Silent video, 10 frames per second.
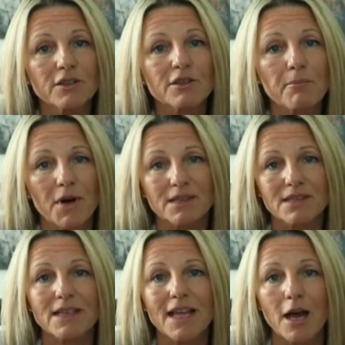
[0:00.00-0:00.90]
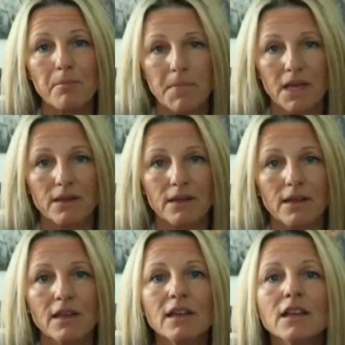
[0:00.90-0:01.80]
to bust that myth.
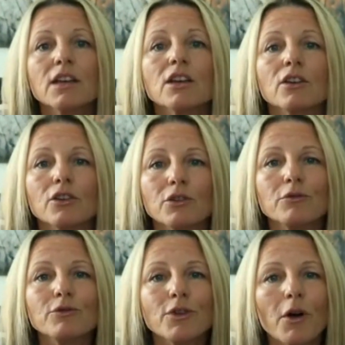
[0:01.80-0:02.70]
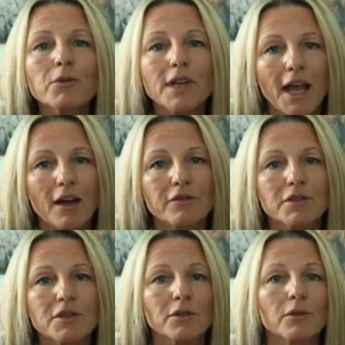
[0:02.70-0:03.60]
You don't have
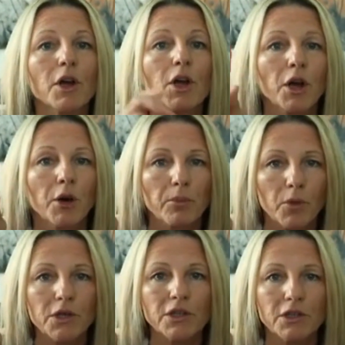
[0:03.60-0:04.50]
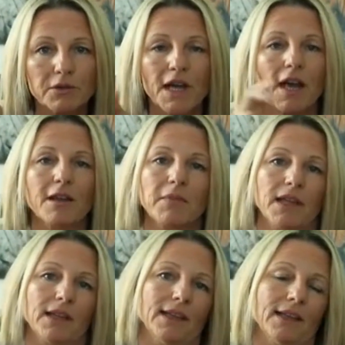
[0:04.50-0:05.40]
to put your time
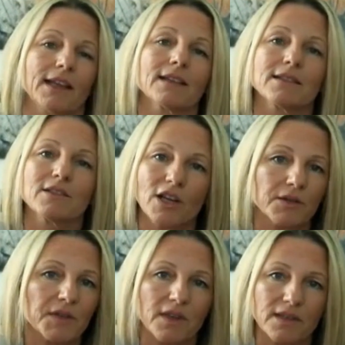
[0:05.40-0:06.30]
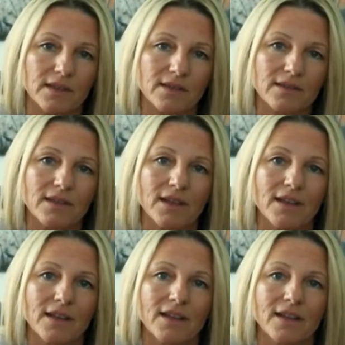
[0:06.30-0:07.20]
in like it's a jail sentence.
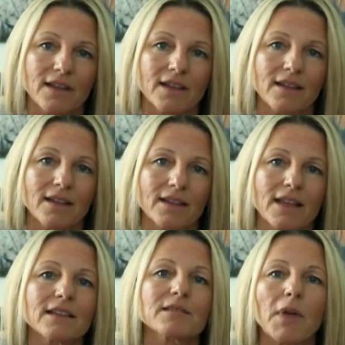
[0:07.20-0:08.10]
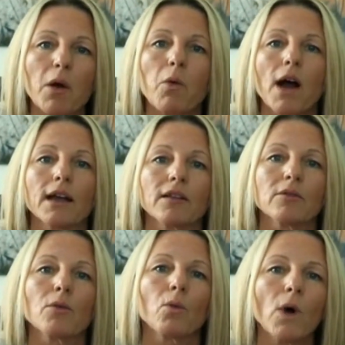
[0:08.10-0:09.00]
That's my
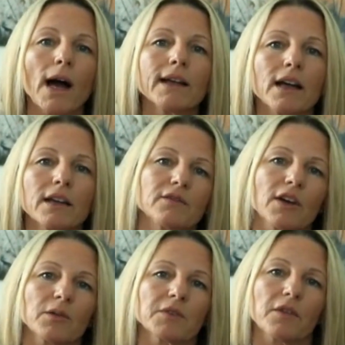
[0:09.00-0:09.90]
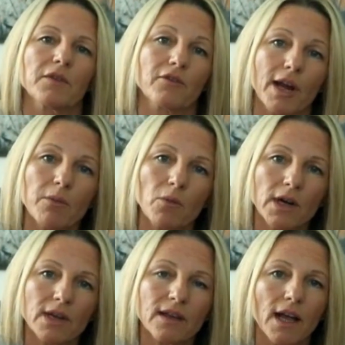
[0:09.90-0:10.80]
why I developed the
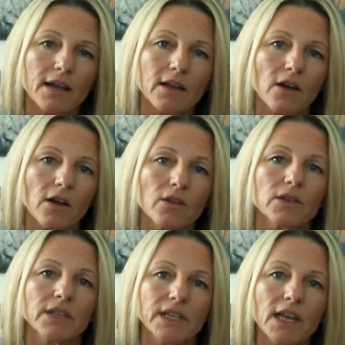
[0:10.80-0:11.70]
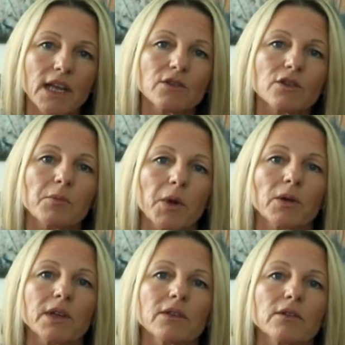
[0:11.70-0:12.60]
framework that I call the Litigation
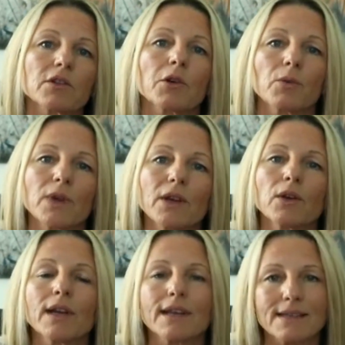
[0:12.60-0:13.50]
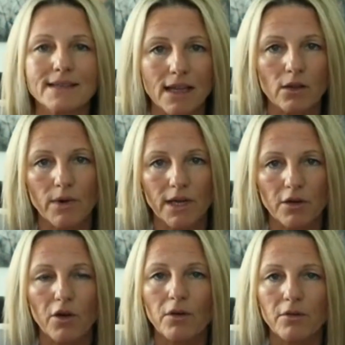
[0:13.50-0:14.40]
Paralegal Career
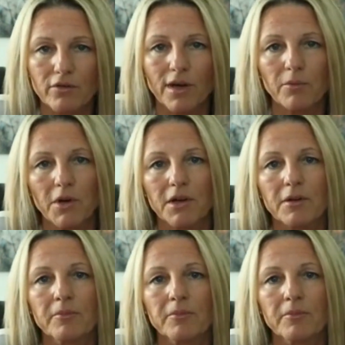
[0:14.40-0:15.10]
Accelerator framework.